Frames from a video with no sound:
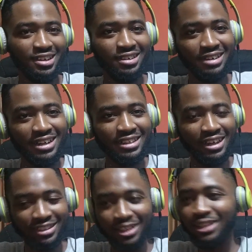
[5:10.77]
All right,
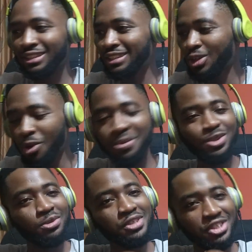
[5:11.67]
like the, the, the
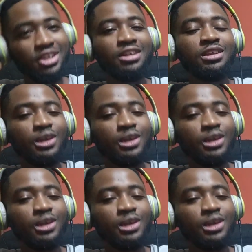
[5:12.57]
comments on this channel